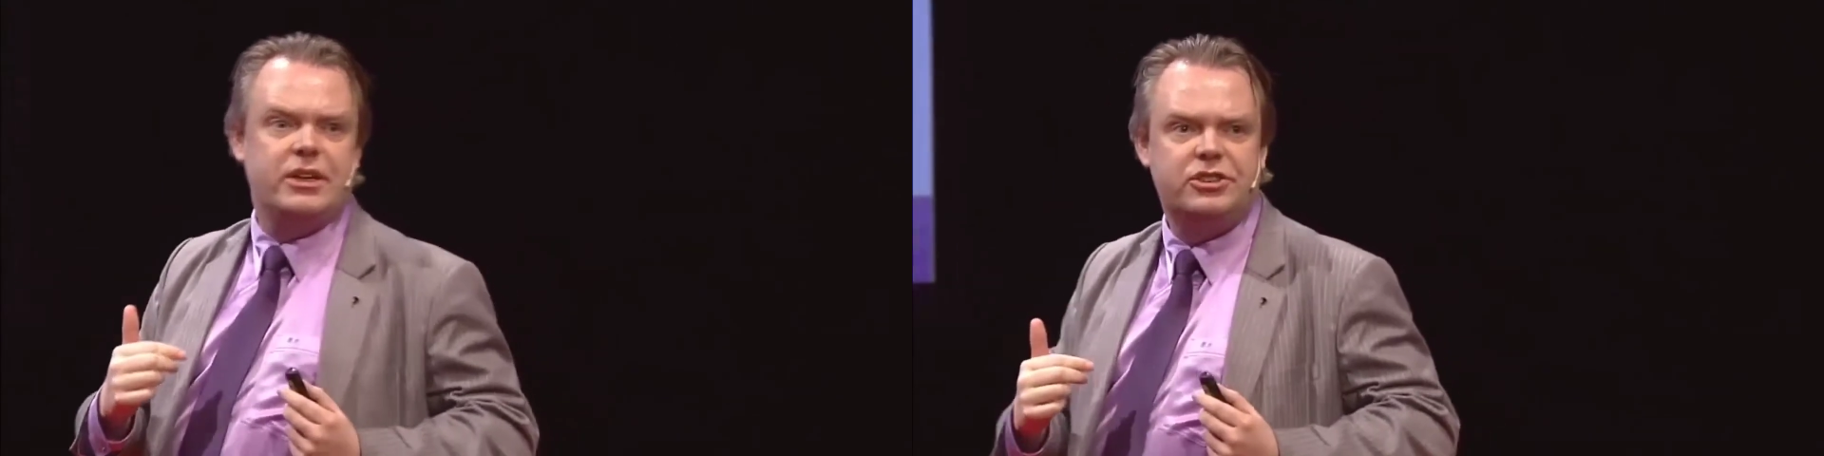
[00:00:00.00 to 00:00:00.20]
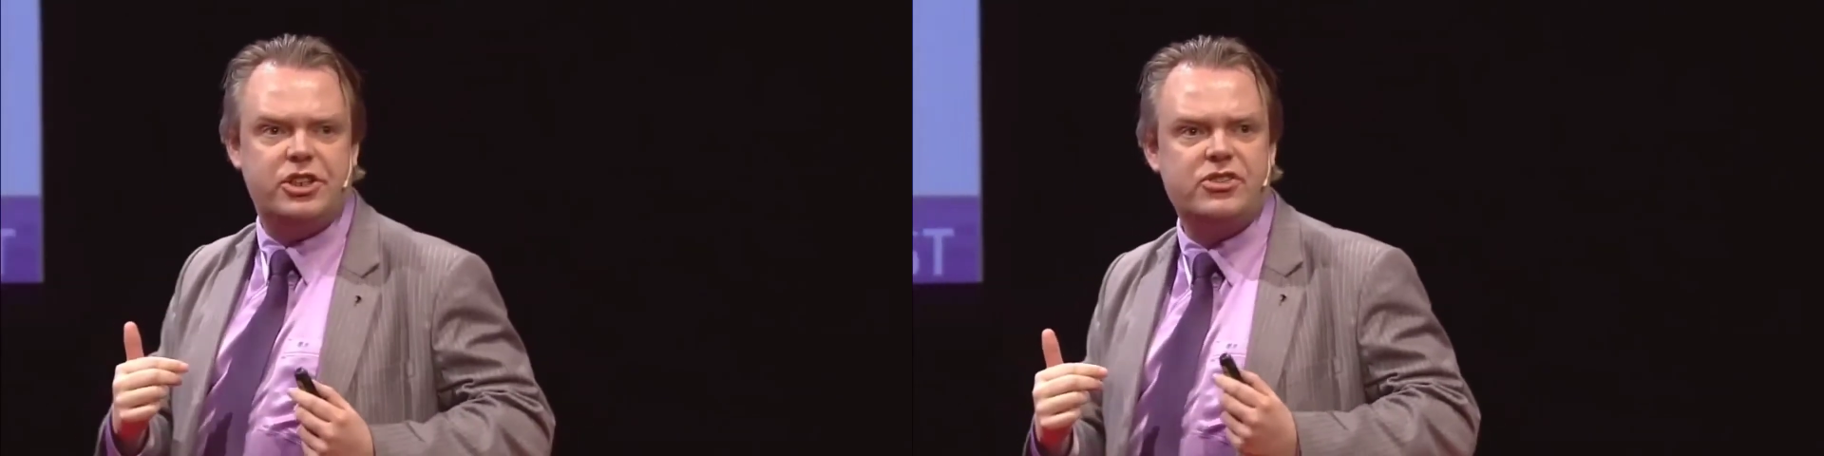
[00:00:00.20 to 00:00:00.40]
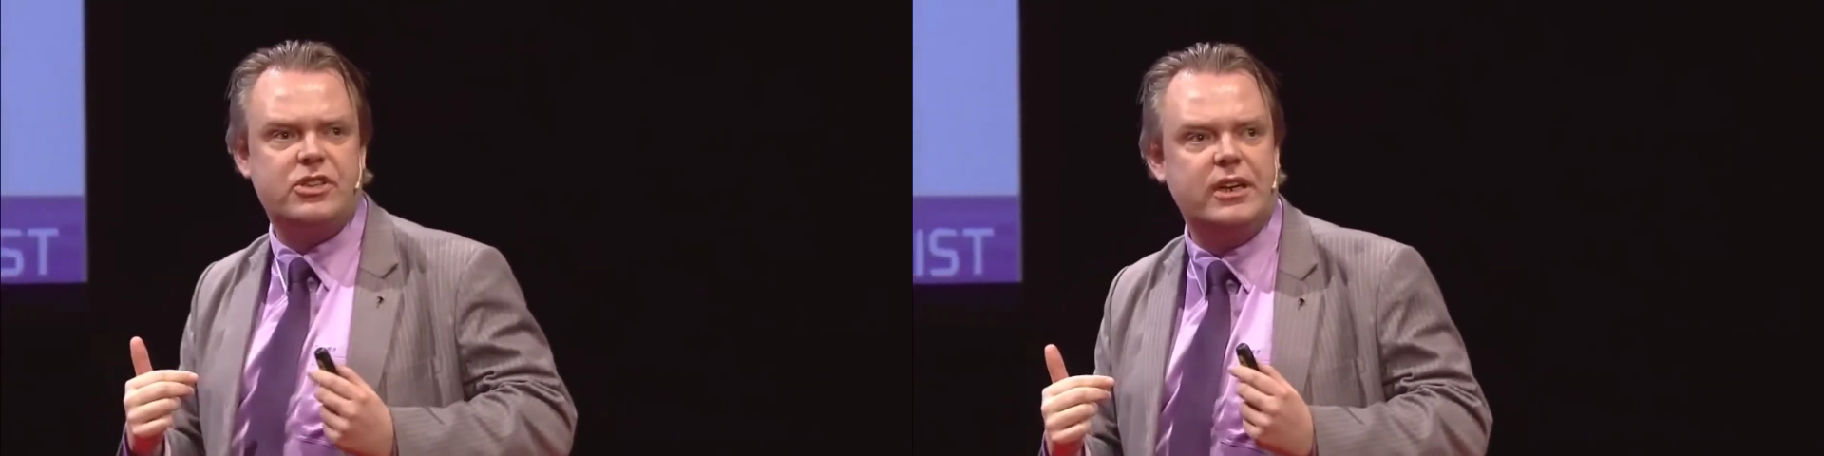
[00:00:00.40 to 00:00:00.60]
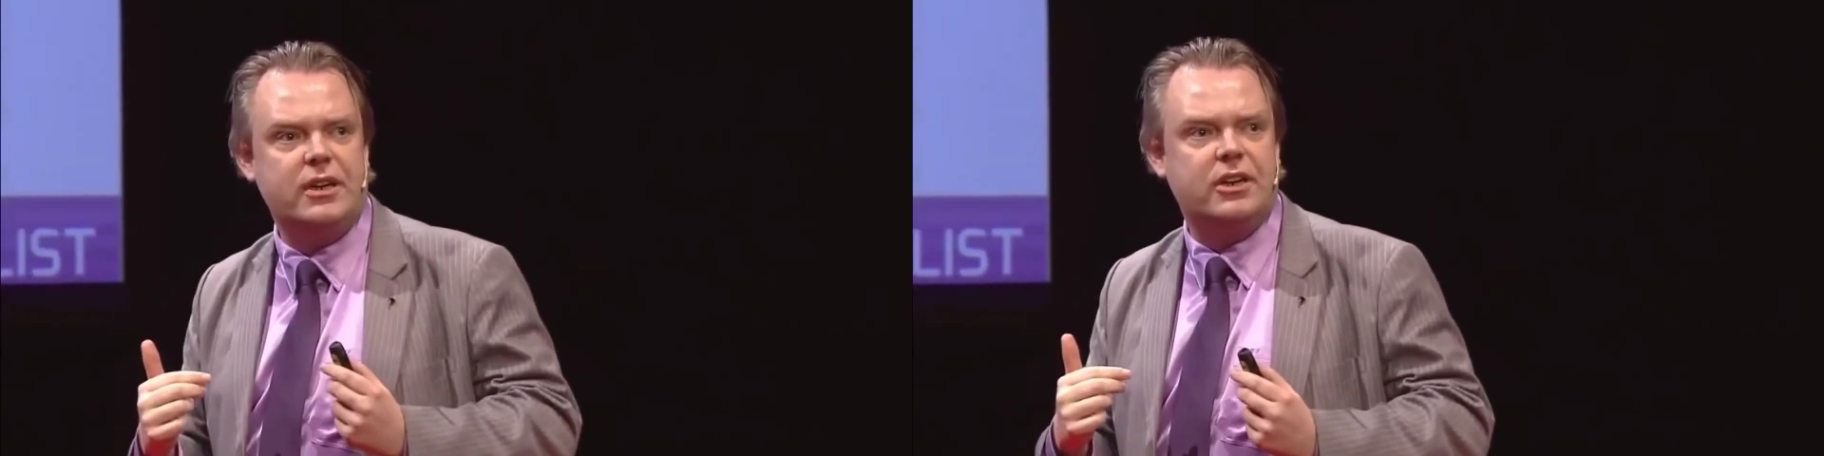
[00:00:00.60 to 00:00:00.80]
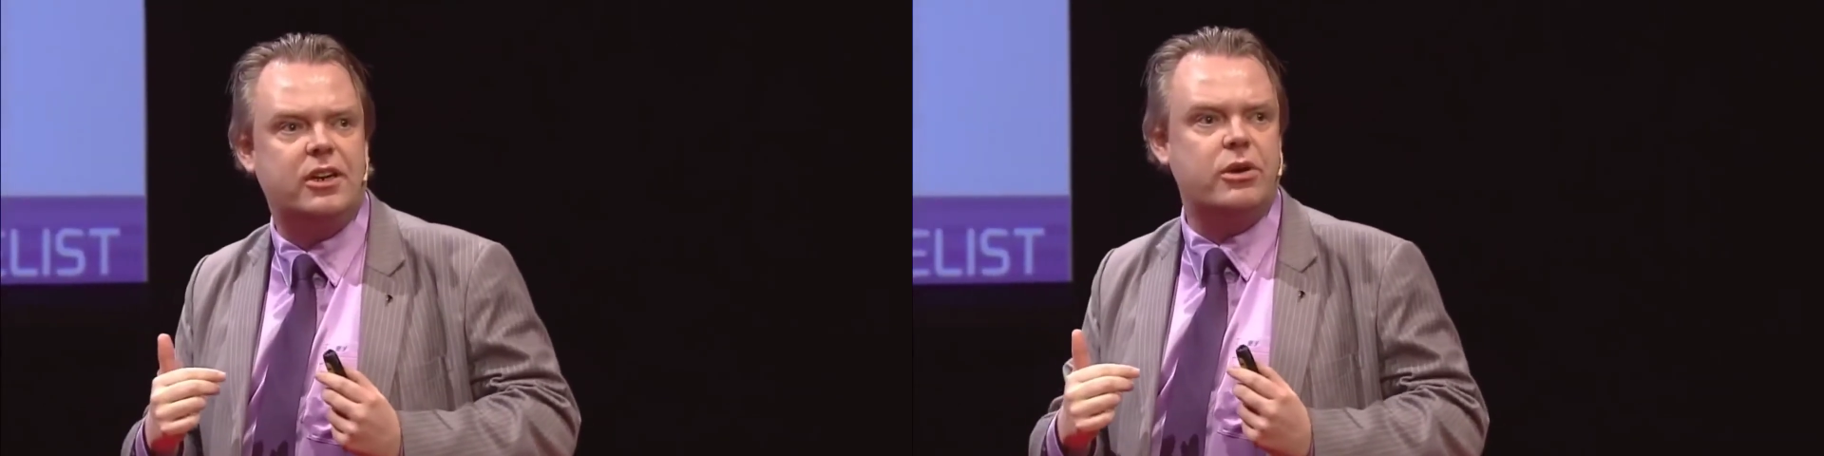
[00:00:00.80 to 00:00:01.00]
just a
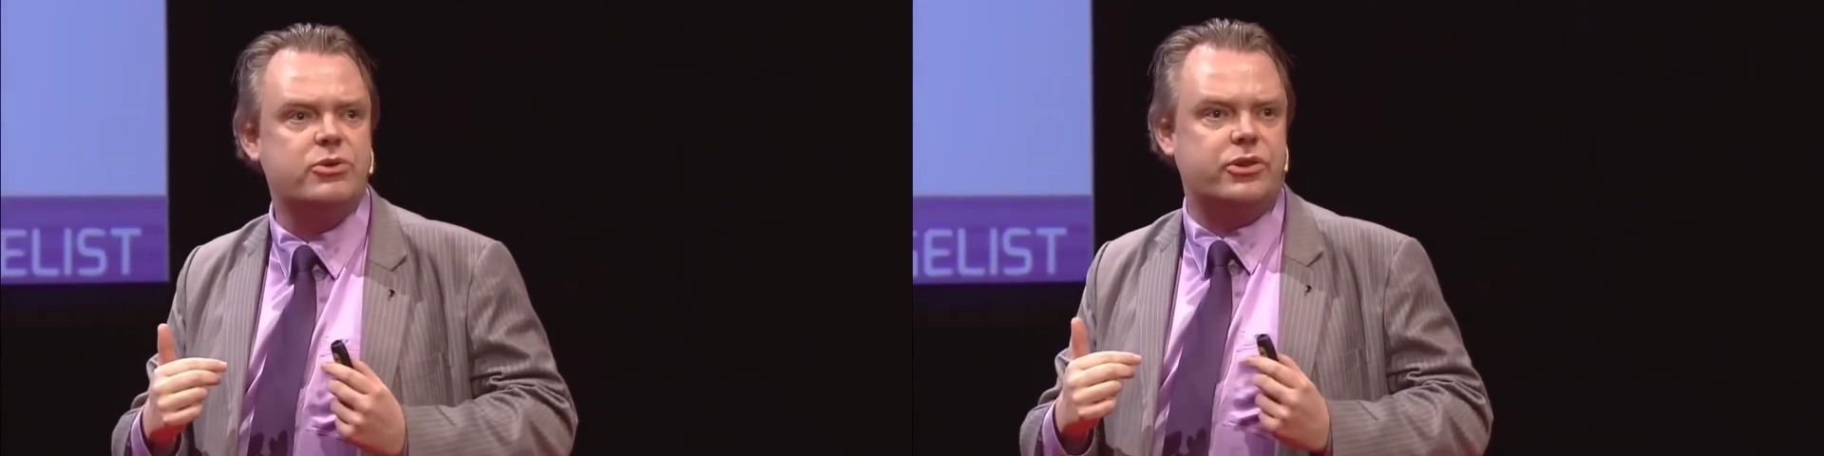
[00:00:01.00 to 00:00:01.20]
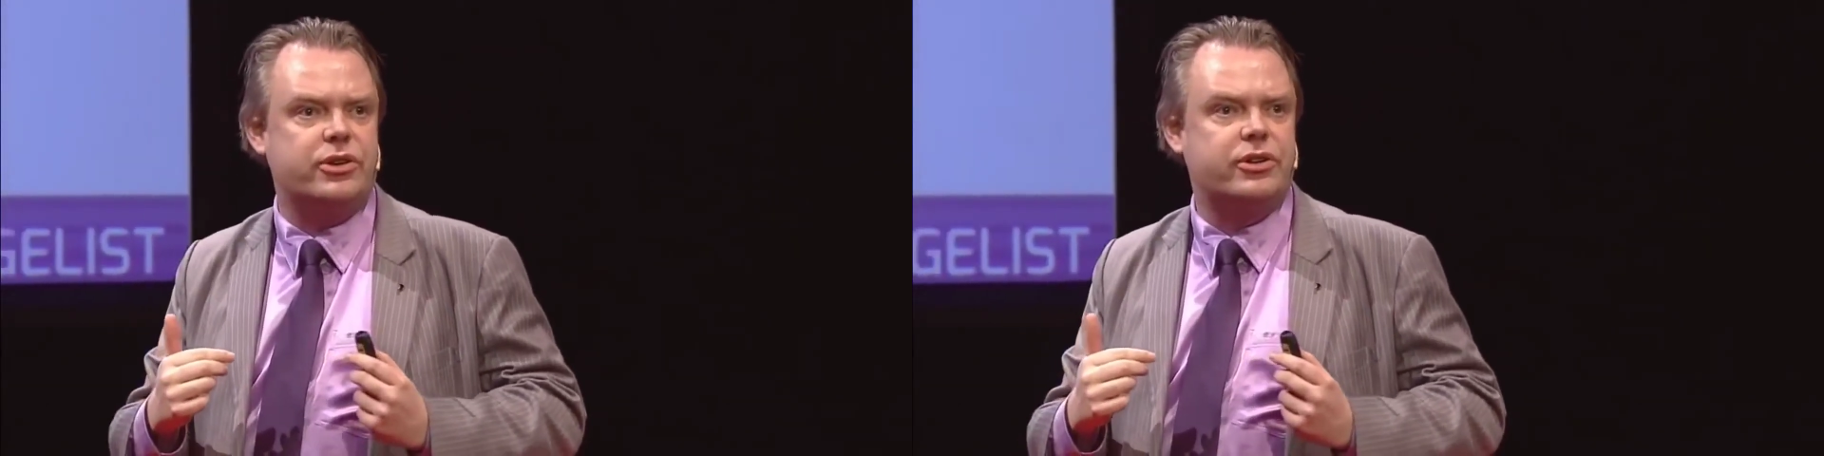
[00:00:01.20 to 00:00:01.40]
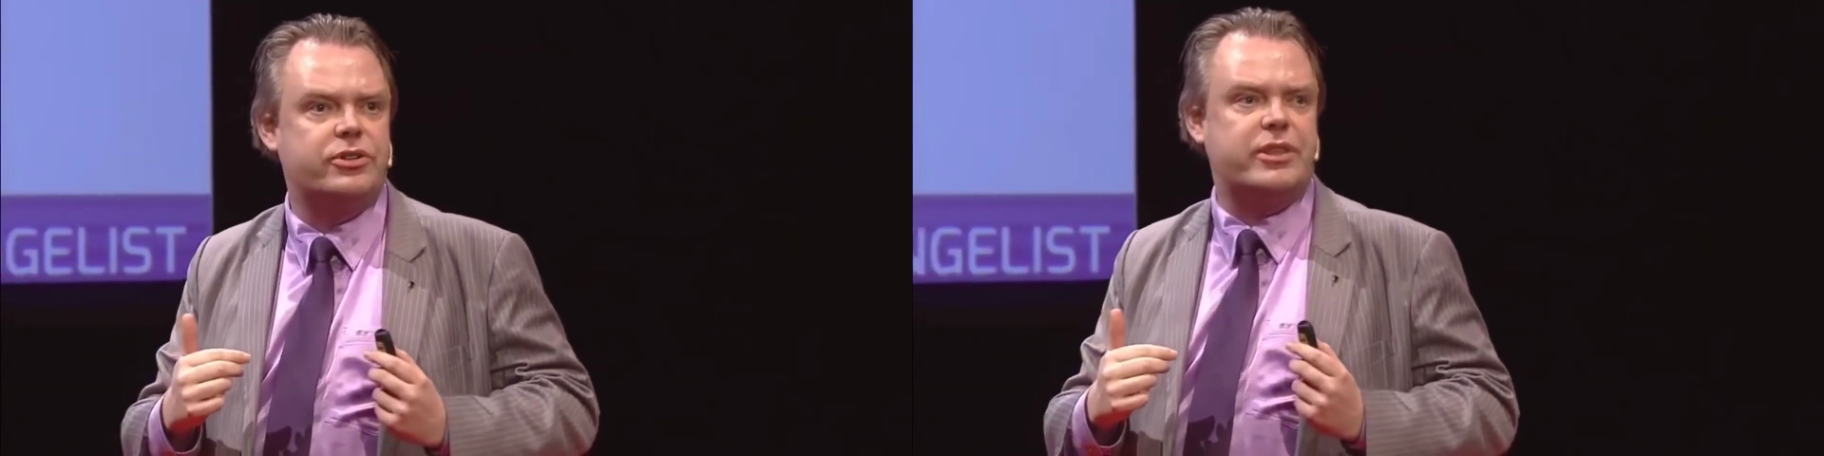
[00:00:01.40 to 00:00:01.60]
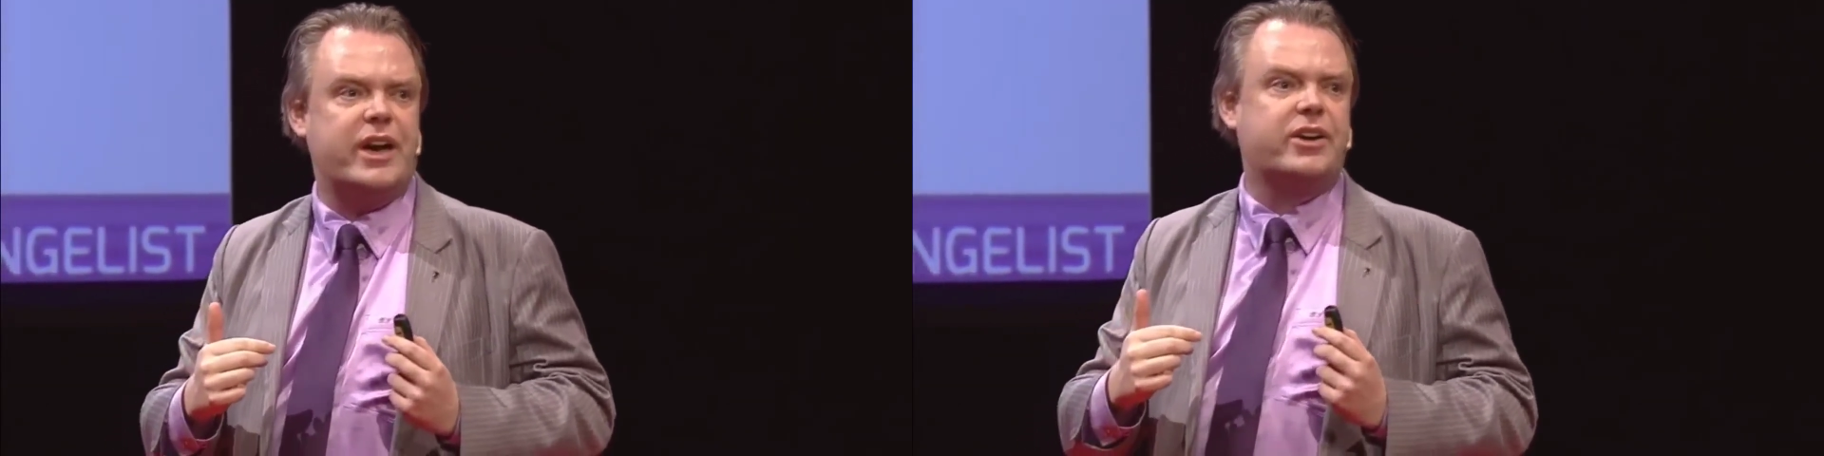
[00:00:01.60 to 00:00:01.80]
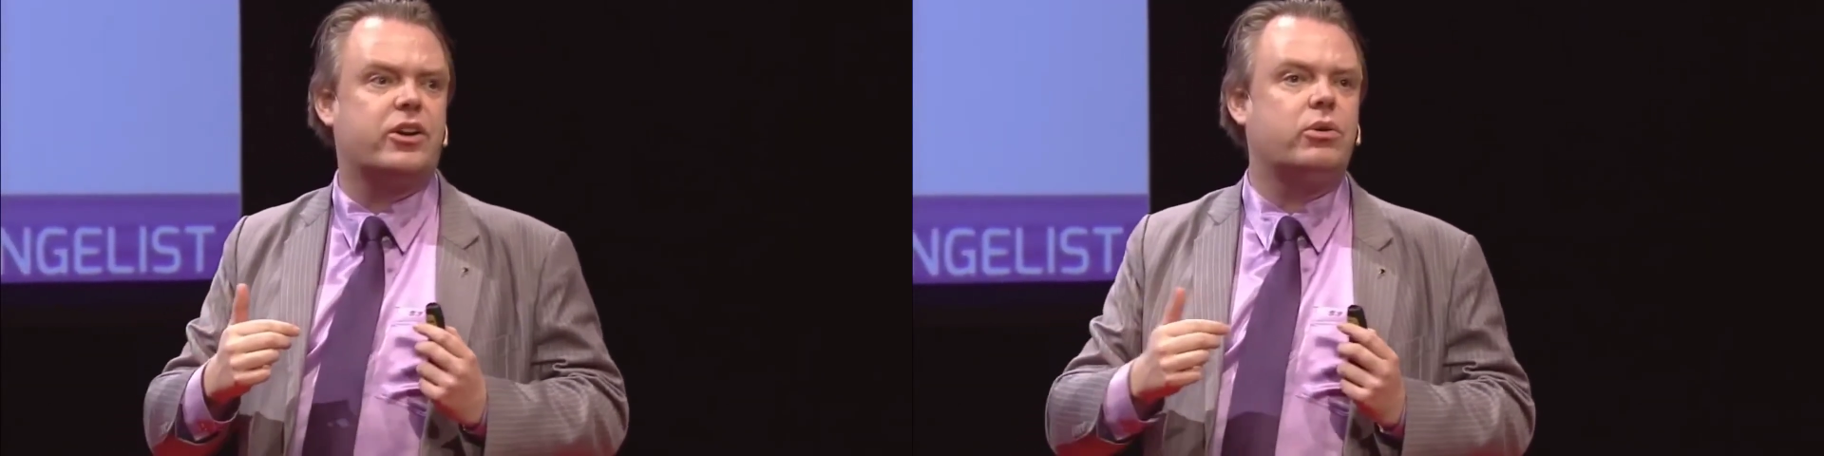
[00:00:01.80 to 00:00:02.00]
little closer to
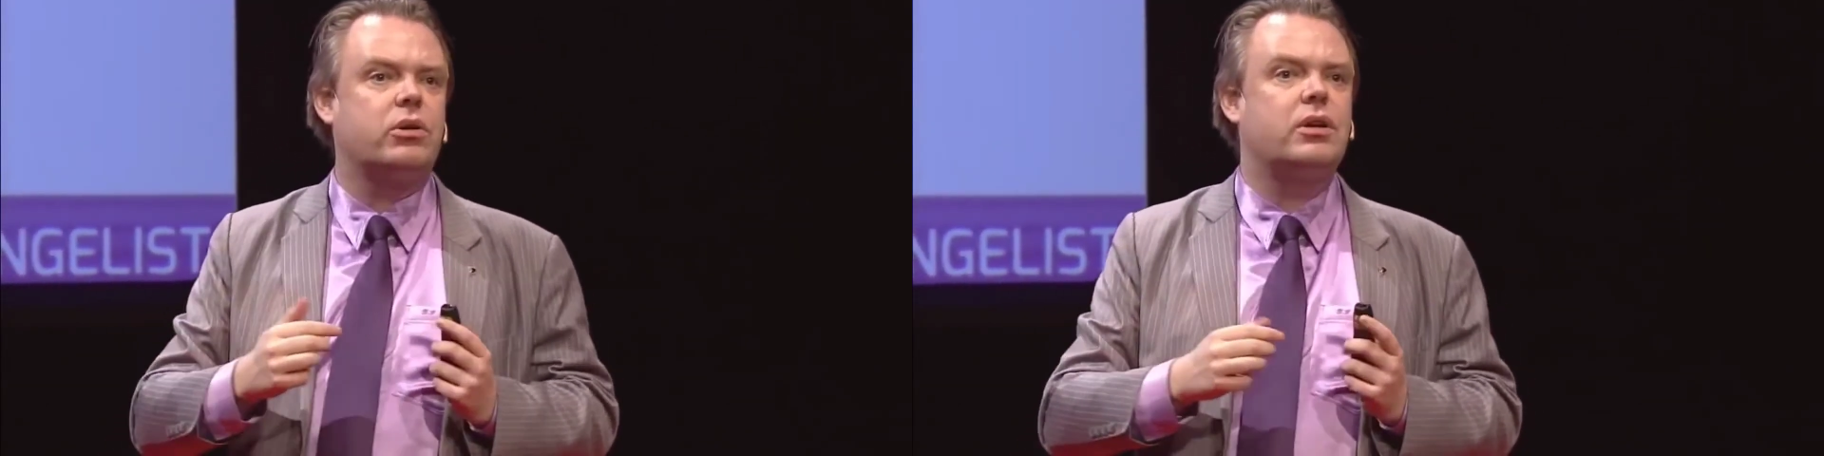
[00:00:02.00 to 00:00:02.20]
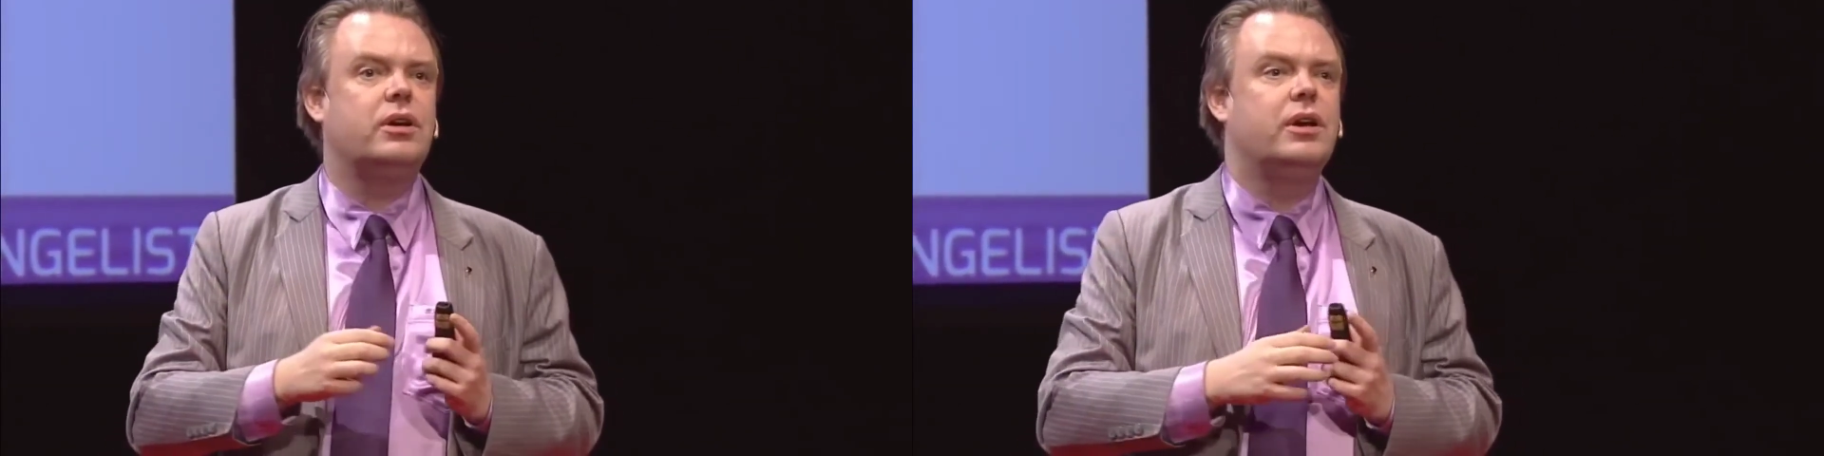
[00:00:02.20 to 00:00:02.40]
that goal.